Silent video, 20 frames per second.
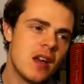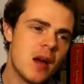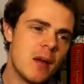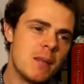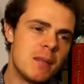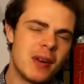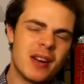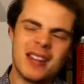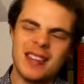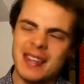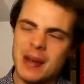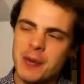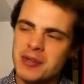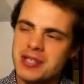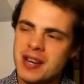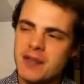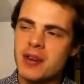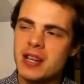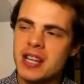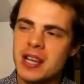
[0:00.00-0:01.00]
But there was
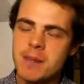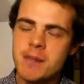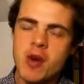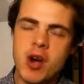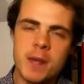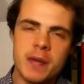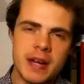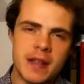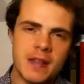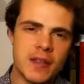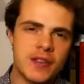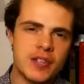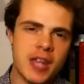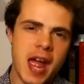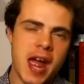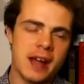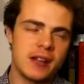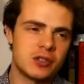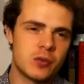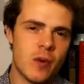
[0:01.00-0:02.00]
never really a moment in the
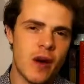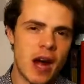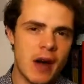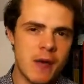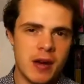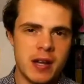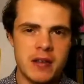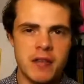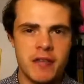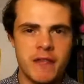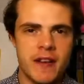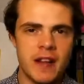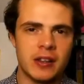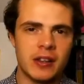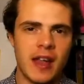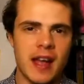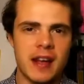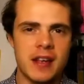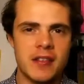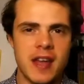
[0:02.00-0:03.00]
text where I really felt
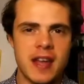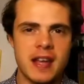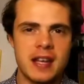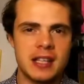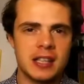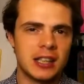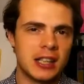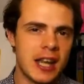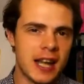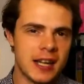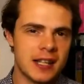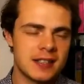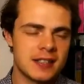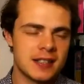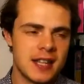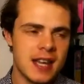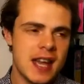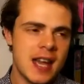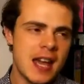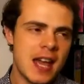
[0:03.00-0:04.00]
like they clicked.
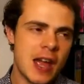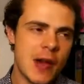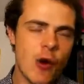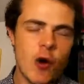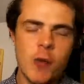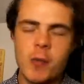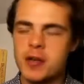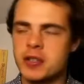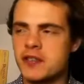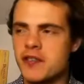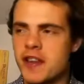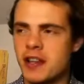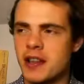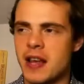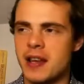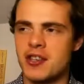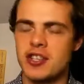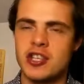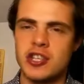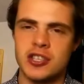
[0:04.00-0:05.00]
It almost felt
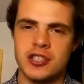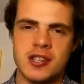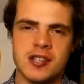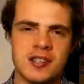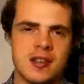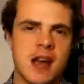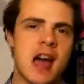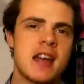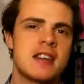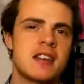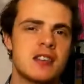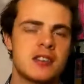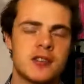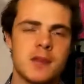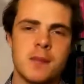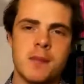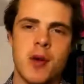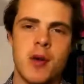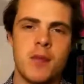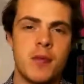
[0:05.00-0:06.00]
like she just decided at
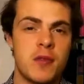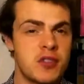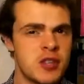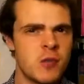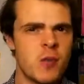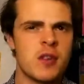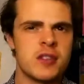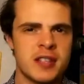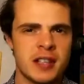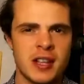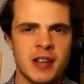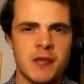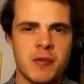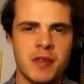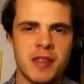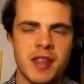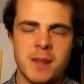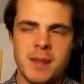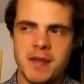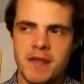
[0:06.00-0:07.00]
some point that she was in love
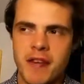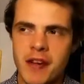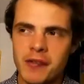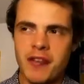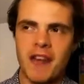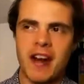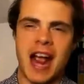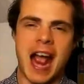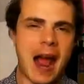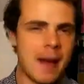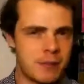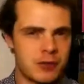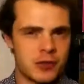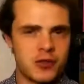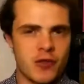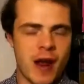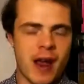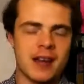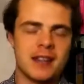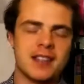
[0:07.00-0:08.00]
with him. It felt very
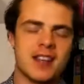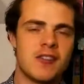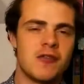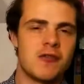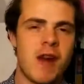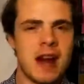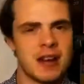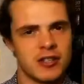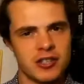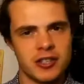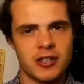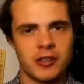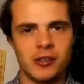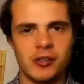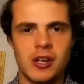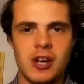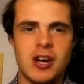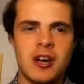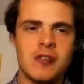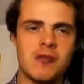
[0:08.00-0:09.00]
abstract and rational,
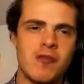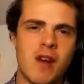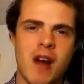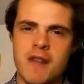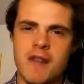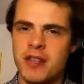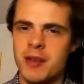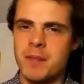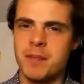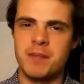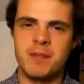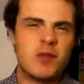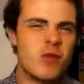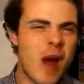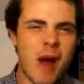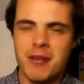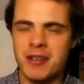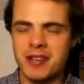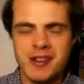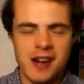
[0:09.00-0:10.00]
rather than
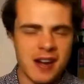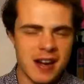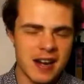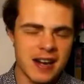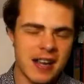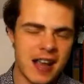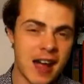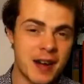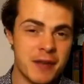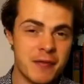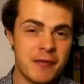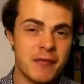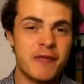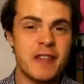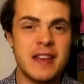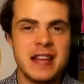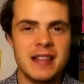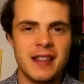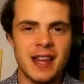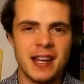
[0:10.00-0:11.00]
grounded in any kind of
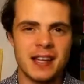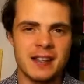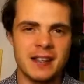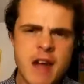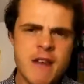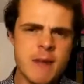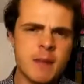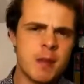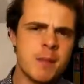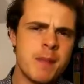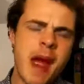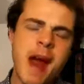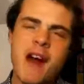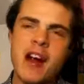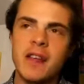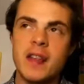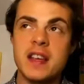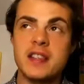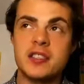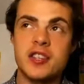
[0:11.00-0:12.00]
feeling. If I'm
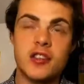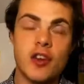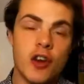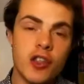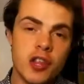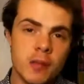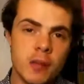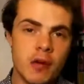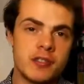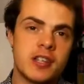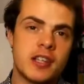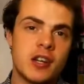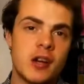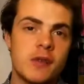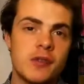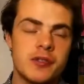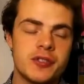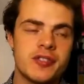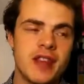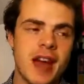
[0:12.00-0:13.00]
comparing this to the other Bronte
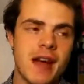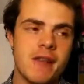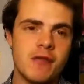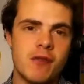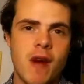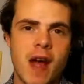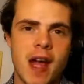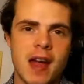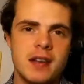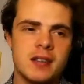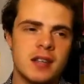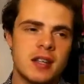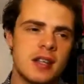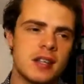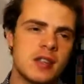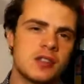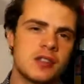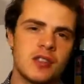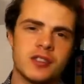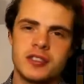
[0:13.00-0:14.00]
novels that I've read,
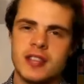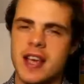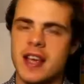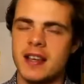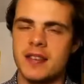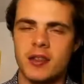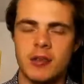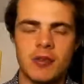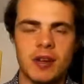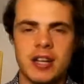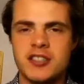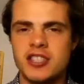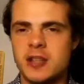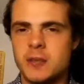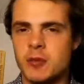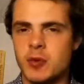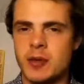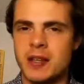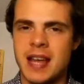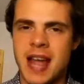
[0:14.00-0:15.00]
so say the relationship
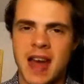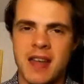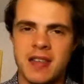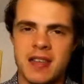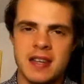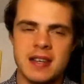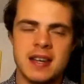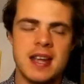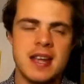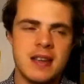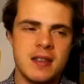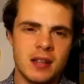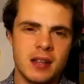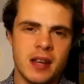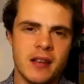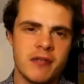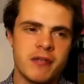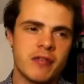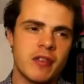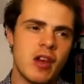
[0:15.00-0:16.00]
between Cathy and
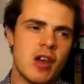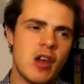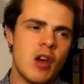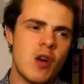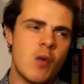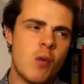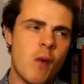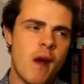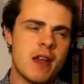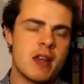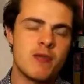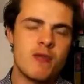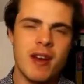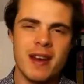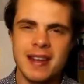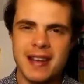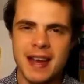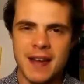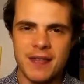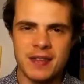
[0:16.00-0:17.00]
Heathcliff, where you
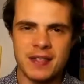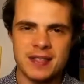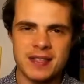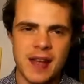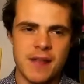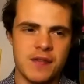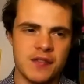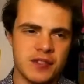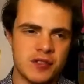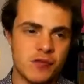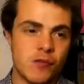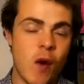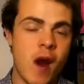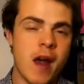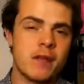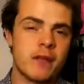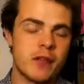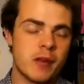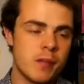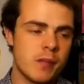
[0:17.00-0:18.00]
really get the sense right
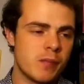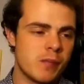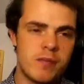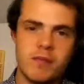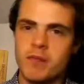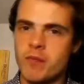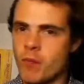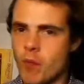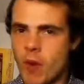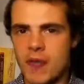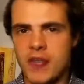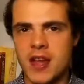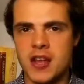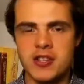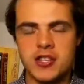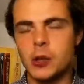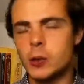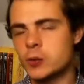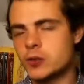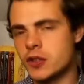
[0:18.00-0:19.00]
from when they're
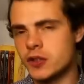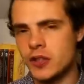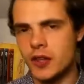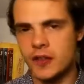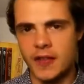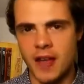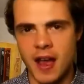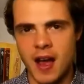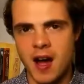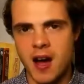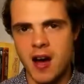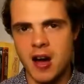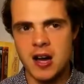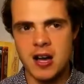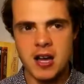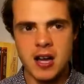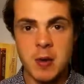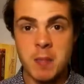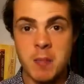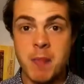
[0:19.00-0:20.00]
children that they are
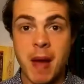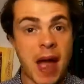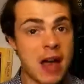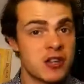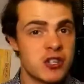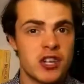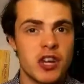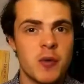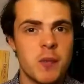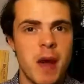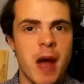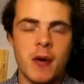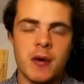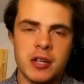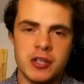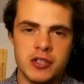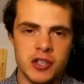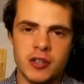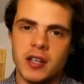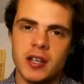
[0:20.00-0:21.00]
passionate about
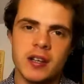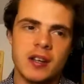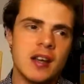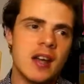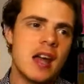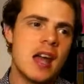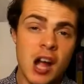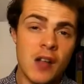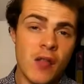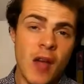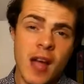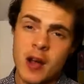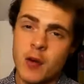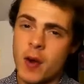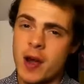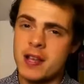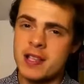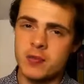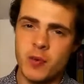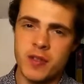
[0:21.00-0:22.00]
each other. And
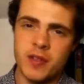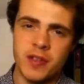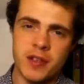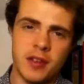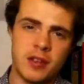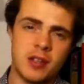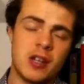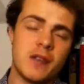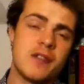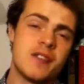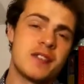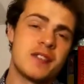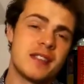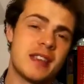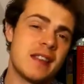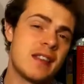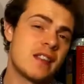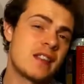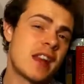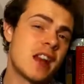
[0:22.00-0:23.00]
likewise with the lovers
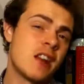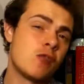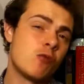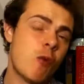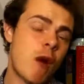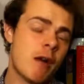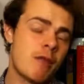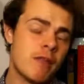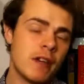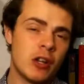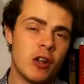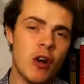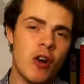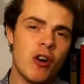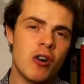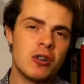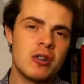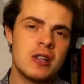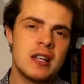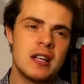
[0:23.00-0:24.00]
in The Tenant of Wildfell
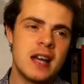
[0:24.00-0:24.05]
Hall,